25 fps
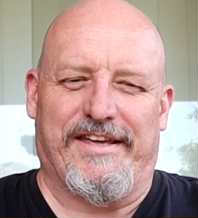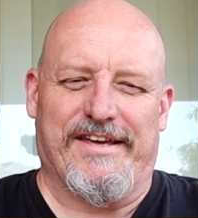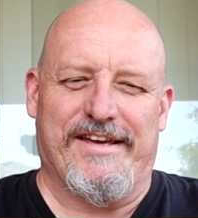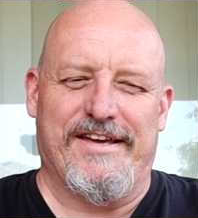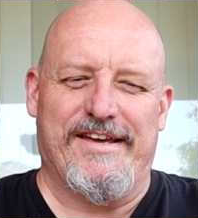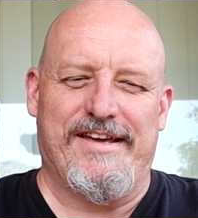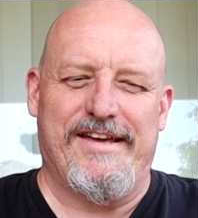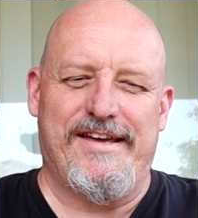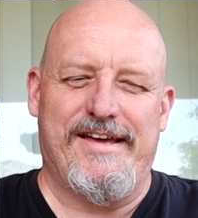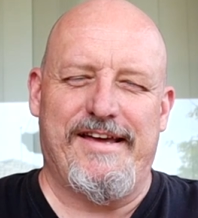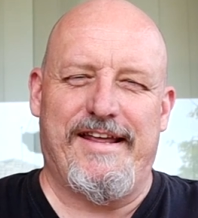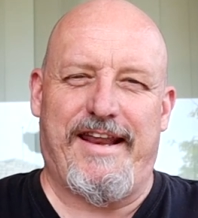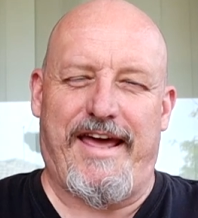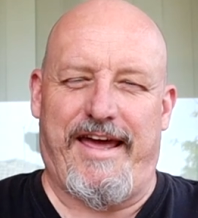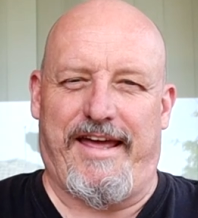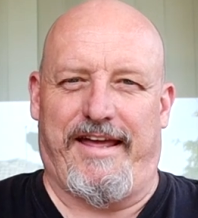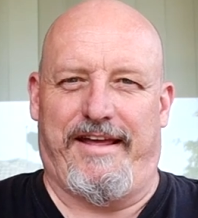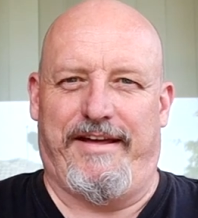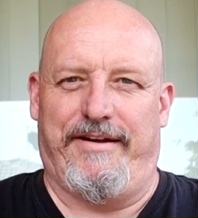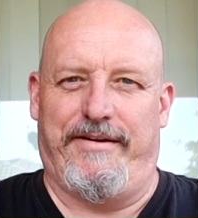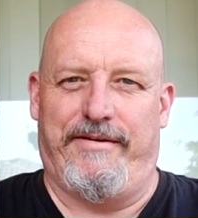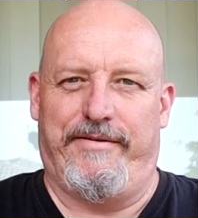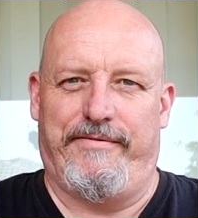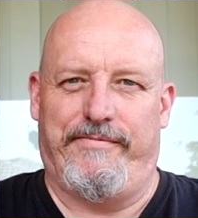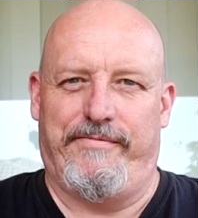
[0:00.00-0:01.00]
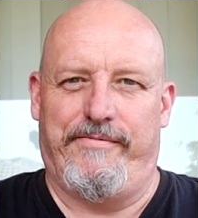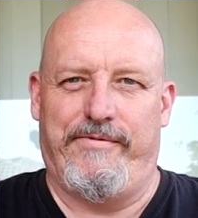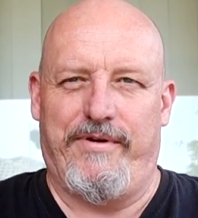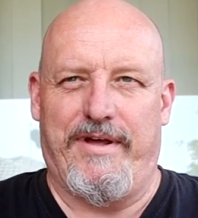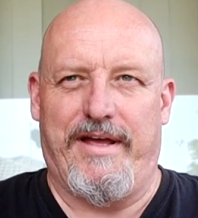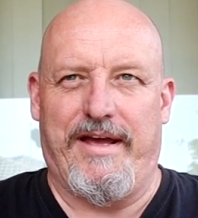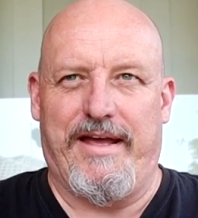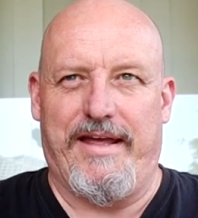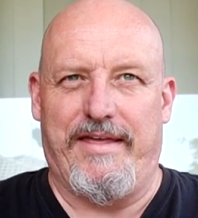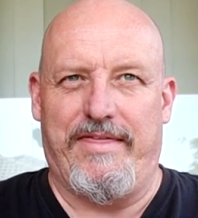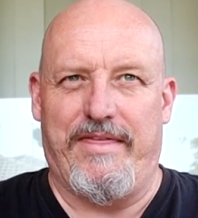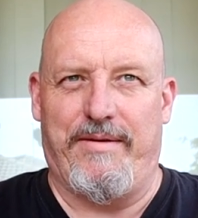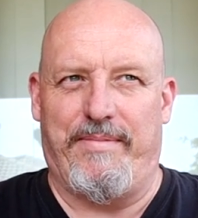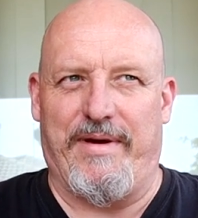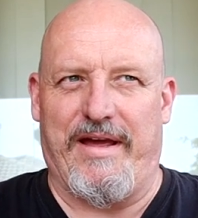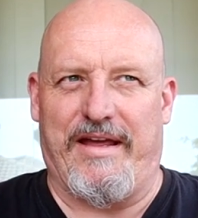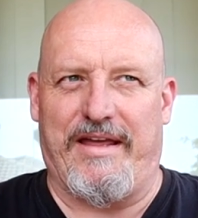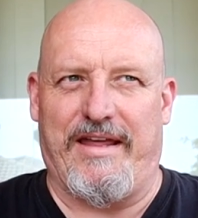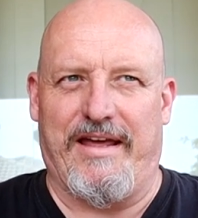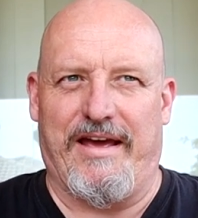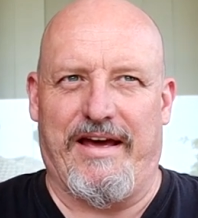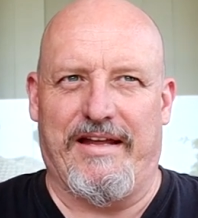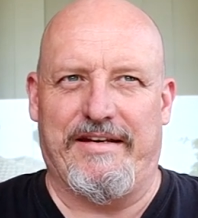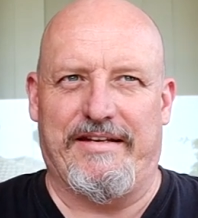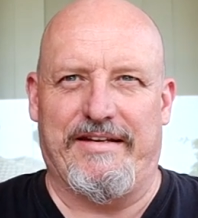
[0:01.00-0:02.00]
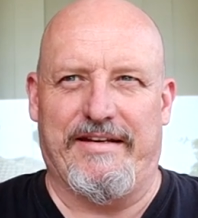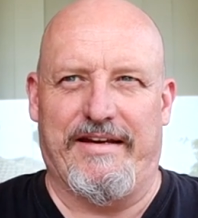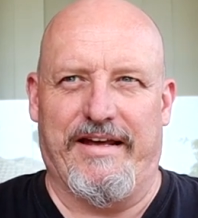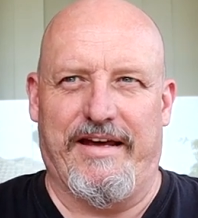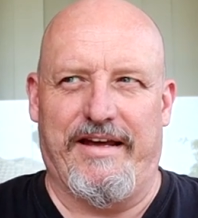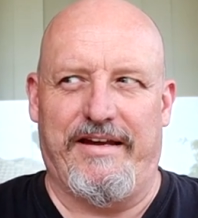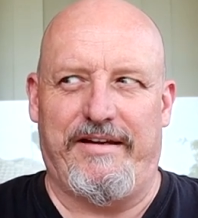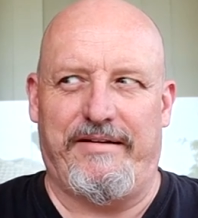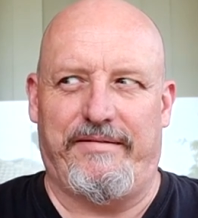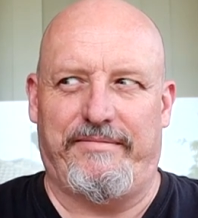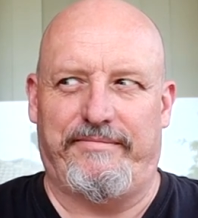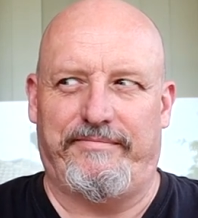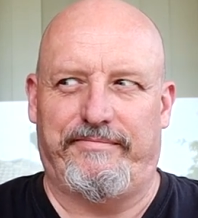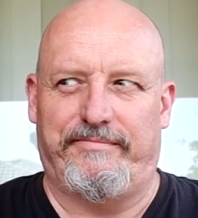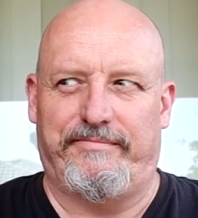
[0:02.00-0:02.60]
G'day. We are in the backyard today.